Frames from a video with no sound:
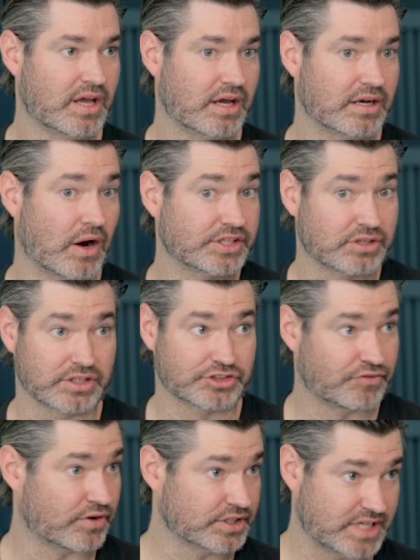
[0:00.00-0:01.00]
Now, I saw this
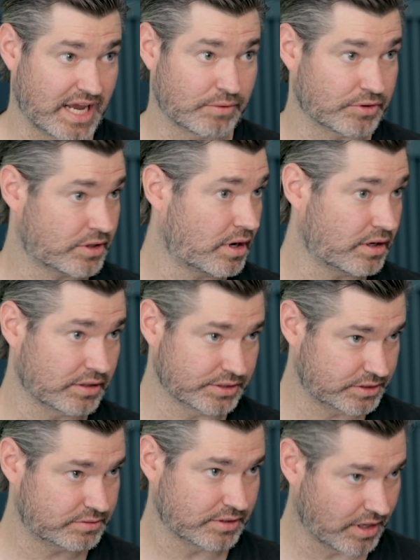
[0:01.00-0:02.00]
firsthand with
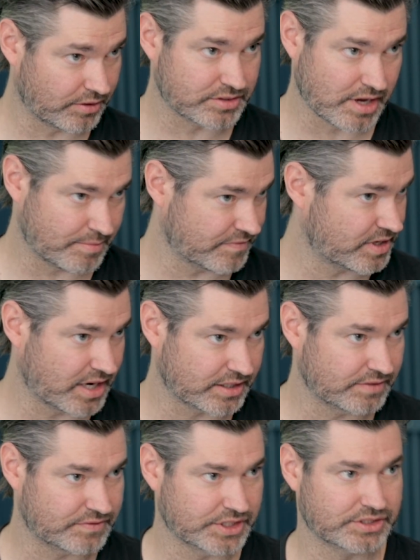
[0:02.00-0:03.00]
cartilage, another type of
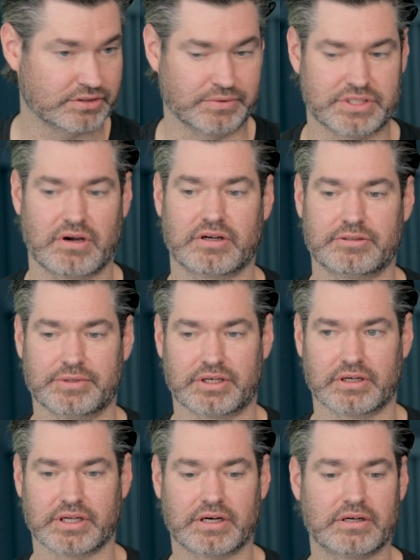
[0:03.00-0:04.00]
connective tissue that we talked about
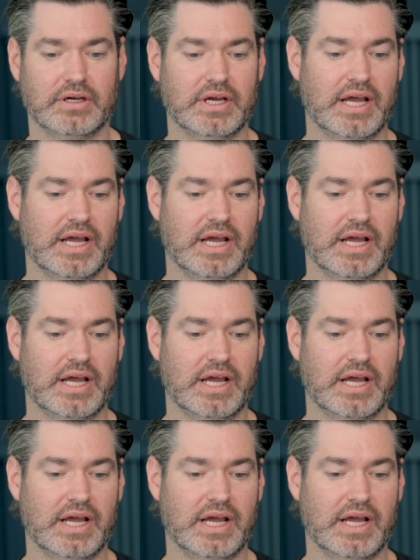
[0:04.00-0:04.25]
earlier.